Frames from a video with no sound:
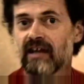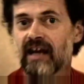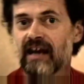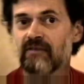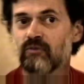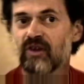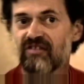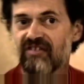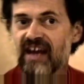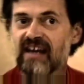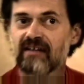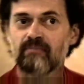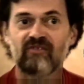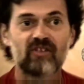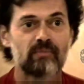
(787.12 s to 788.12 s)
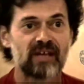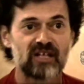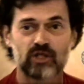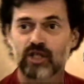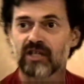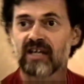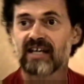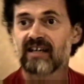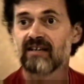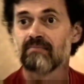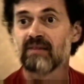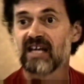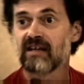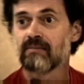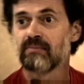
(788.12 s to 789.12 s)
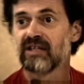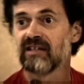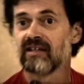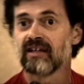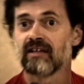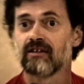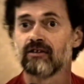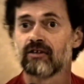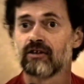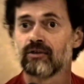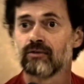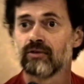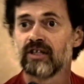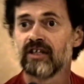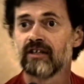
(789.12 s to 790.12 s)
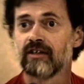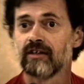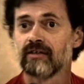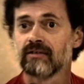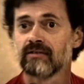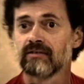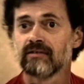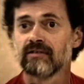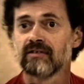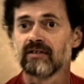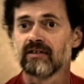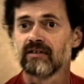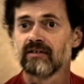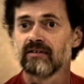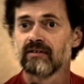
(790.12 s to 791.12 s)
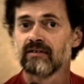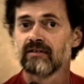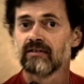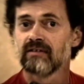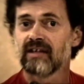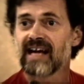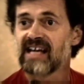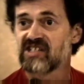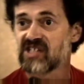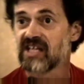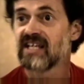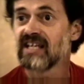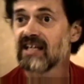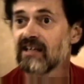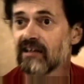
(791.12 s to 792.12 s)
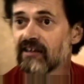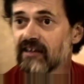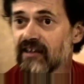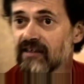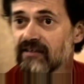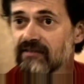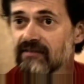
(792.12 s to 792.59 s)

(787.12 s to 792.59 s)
And with that information, I can make a political career as a healer.